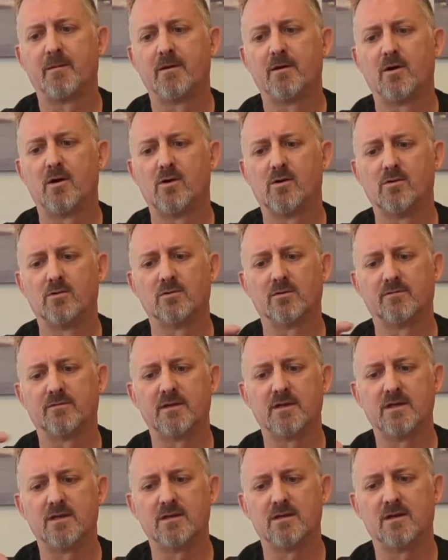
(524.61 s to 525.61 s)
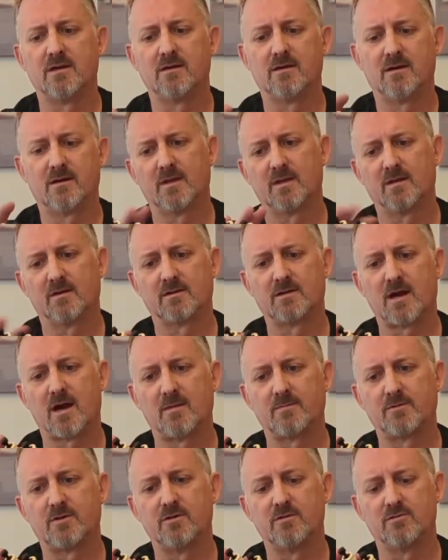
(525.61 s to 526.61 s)
hole of the
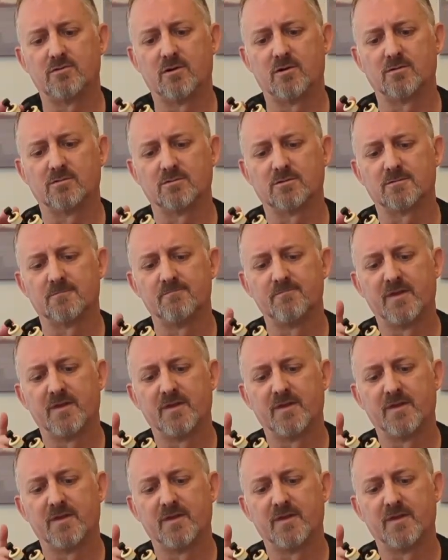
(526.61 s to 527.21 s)
top 2 drones.